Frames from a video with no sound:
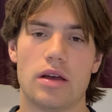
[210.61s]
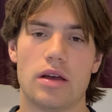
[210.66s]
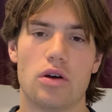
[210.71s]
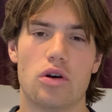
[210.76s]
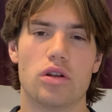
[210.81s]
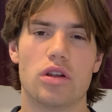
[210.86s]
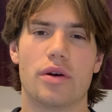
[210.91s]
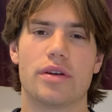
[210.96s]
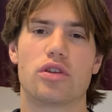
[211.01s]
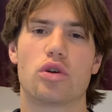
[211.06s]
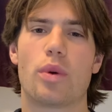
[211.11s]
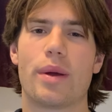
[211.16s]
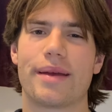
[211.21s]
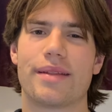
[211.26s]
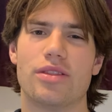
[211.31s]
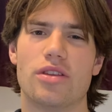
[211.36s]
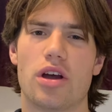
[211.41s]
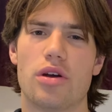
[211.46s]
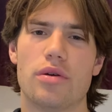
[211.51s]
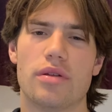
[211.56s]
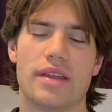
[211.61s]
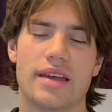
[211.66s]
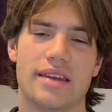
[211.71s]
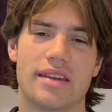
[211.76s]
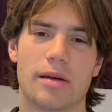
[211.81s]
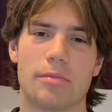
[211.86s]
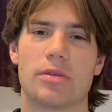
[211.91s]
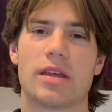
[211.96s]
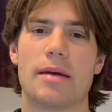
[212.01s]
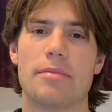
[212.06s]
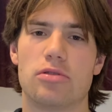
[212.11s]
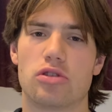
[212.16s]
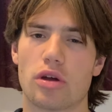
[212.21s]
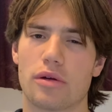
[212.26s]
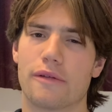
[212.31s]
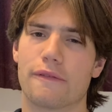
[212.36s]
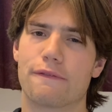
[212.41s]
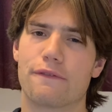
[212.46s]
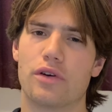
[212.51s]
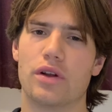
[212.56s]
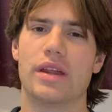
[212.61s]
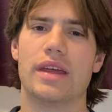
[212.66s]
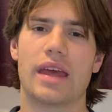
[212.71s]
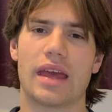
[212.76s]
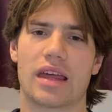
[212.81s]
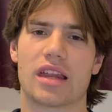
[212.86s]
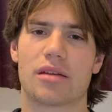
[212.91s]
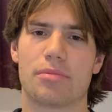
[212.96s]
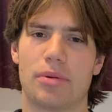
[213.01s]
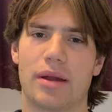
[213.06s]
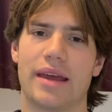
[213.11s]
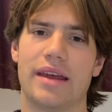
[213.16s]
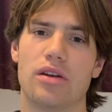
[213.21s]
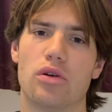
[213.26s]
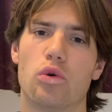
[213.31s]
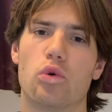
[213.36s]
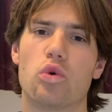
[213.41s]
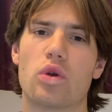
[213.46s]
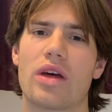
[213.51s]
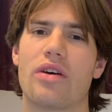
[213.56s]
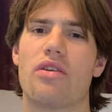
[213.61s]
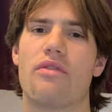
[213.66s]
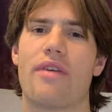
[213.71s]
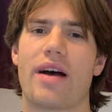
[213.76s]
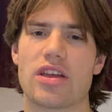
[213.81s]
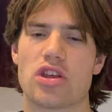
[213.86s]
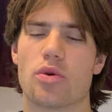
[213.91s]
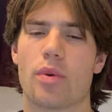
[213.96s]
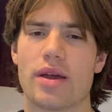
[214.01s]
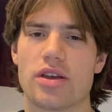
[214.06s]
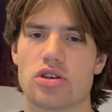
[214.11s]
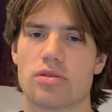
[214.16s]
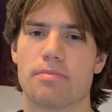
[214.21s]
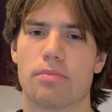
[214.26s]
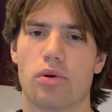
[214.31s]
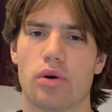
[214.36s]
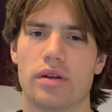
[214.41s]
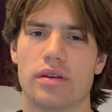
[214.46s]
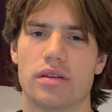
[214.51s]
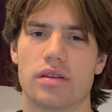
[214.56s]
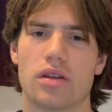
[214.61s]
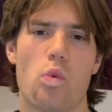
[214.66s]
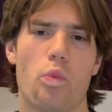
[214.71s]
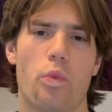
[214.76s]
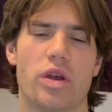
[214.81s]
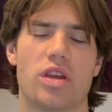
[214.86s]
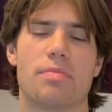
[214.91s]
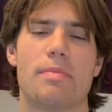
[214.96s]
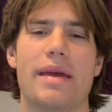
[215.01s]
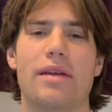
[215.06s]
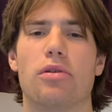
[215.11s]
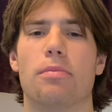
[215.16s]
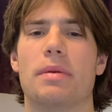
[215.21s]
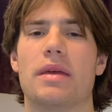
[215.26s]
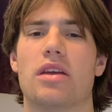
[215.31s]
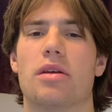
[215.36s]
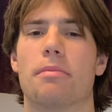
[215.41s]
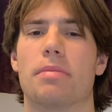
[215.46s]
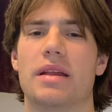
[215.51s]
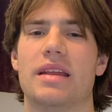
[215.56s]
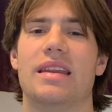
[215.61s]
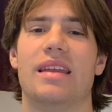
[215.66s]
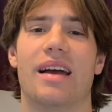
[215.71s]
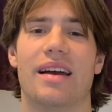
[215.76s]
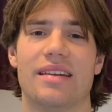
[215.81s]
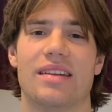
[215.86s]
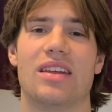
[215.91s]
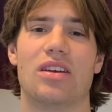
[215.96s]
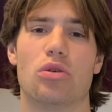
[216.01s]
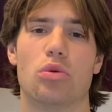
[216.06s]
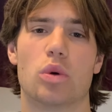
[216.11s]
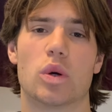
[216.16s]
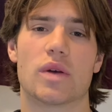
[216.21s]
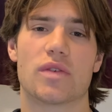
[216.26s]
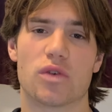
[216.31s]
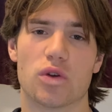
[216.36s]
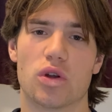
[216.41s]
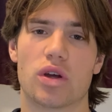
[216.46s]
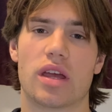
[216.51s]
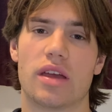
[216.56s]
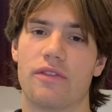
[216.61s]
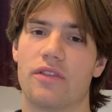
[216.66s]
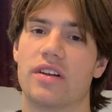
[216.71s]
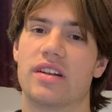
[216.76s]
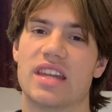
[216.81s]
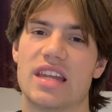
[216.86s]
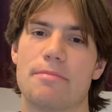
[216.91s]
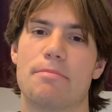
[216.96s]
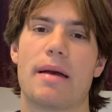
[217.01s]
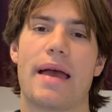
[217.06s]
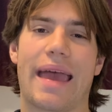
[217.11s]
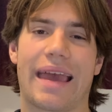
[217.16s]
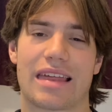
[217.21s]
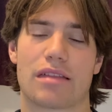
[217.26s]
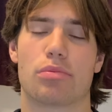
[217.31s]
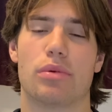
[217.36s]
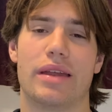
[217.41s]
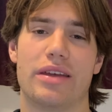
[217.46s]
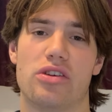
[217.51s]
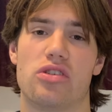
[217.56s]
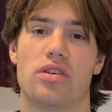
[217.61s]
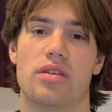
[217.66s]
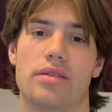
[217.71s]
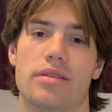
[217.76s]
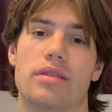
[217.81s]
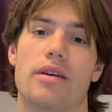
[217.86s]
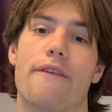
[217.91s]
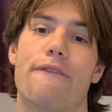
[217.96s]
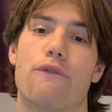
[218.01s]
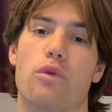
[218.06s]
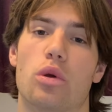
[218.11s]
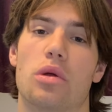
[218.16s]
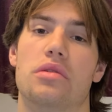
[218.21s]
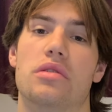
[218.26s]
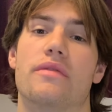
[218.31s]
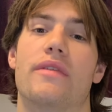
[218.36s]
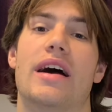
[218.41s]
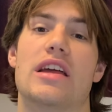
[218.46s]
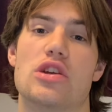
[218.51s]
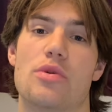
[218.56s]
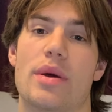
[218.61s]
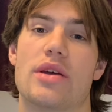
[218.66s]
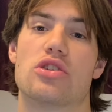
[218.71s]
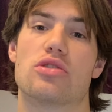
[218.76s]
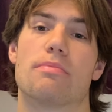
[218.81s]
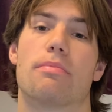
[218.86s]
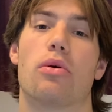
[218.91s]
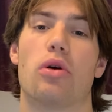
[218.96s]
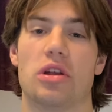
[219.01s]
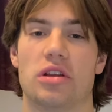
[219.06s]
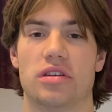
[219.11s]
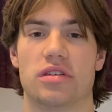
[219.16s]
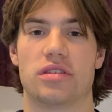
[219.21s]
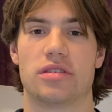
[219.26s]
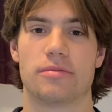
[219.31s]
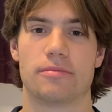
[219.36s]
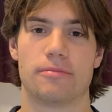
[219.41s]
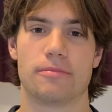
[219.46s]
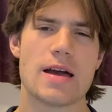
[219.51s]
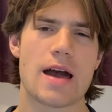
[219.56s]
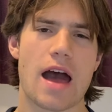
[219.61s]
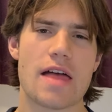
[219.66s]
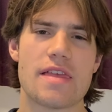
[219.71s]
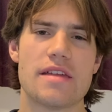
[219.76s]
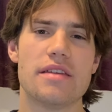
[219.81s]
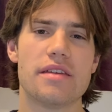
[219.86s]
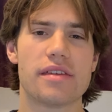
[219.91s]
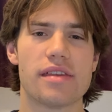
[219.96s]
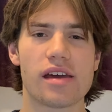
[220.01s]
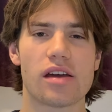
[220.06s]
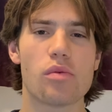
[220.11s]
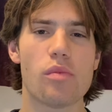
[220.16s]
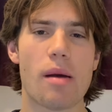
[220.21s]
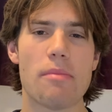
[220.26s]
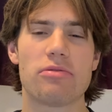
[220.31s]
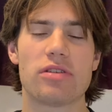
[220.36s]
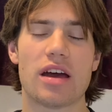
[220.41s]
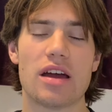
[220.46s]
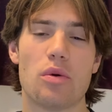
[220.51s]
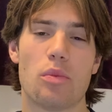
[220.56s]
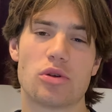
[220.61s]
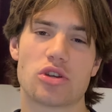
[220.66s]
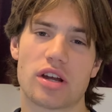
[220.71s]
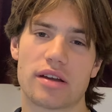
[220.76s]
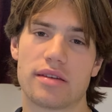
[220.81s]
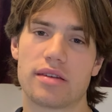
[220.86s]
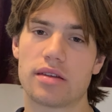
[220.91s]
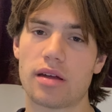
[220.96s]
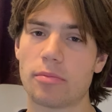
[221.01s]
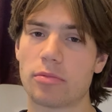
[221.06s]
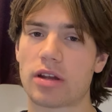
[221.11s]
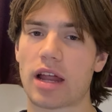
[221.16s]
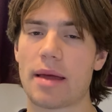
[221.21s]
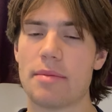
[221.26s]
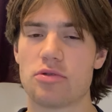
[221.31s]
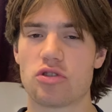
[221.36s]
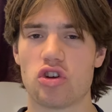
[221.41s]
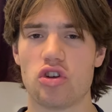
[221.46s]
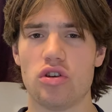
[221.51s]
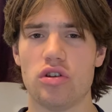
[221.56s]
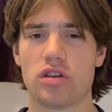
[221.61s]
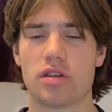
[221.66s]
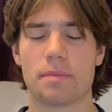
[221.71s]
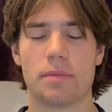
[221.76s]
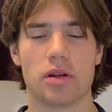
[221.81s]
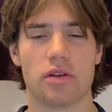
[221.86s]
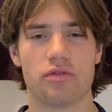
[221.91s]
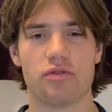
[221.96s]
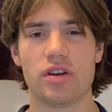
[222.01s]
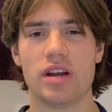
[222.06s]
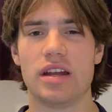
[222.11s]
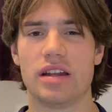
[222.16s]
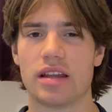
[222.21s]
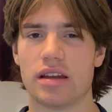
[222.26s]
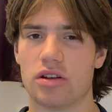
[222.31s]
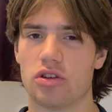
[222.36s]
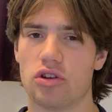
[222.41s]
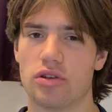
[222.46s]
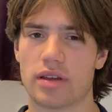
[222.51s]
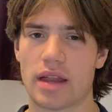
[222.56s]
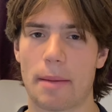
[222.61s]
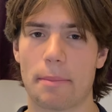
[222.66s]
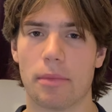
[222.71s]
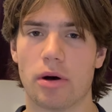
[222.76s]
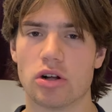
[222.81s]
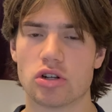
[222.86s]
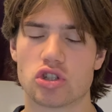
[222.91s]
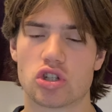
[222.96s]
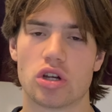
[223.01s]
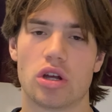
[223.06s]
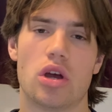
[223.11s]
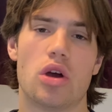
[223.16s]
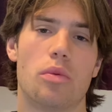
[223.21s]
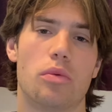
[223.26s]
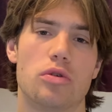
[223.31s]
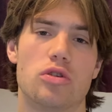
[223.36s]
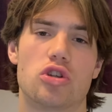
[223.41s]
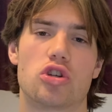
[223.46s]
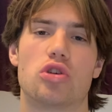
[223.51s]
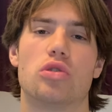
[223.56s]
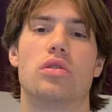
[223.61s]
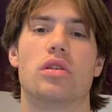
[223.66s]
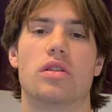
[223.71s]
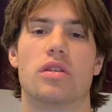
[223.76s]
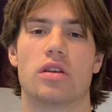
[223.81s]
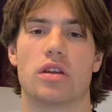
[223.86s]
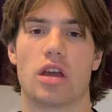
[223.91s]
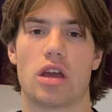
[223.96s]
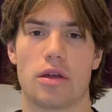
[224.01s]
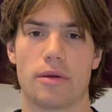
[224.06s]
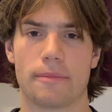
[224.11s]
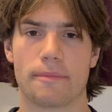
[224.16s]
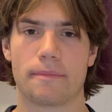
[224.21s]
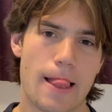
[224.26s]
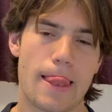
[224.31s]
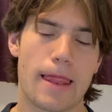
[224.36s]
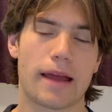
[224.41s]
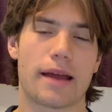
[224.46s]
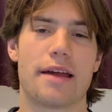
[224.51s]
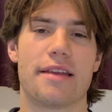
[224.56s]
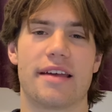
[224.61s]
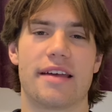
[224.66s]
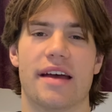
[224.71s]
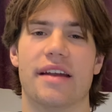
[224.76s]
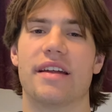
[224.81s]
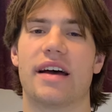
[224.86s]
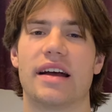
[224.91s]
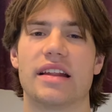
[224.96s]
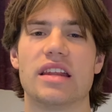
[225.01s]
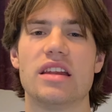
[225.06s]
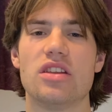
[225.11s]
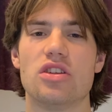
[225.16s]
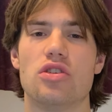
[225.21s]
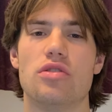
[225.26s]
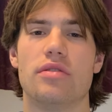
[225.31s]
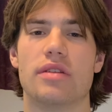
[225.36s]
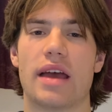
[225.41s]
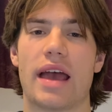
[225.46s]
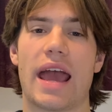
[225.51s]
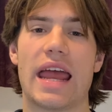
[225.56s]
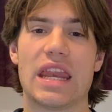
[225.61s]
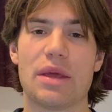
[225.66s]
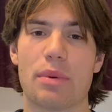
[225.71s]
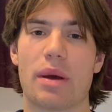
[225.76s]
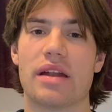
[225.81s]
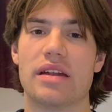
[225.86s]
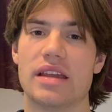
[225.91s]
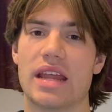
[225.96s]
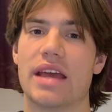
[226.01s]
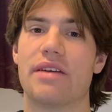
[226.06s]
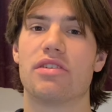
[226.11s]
Although as a quick note, they sometimes don't fully explain all their evaluation points, which may not be completely ideal if you're looking for deeper explanations for those evaluation points. And then the second website, which I sometimes used but really didn't use that much, was Tutor2U. Like I said, I didn't use it anywhere near